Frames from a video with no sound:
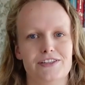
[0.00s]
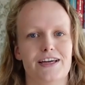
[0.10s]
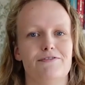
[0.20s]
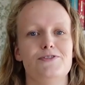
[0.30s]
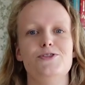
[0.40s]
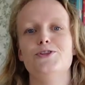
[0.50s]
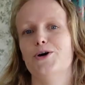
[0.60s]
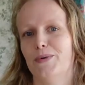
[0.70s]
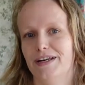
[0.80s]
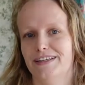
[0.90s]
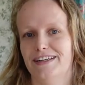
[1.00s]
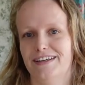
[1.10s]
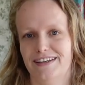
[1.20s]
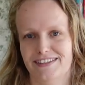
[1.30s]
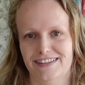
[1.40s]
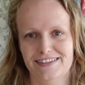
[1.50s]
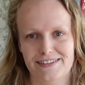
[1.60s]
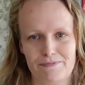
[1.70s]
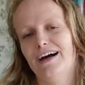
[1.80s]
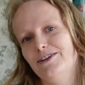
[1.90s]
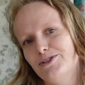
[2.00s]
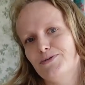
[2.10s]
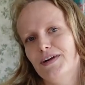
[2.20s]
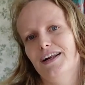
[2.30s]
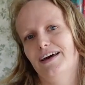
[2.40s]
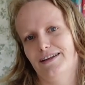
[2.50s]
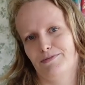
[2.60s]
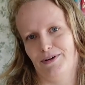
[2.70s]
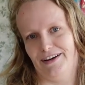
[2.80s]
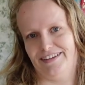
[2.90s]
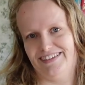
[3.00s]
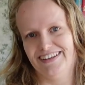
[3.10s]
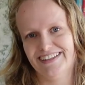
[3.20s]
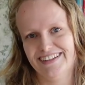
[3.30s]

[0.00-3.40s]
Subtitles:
They have no idea that I exist. I just really like their products.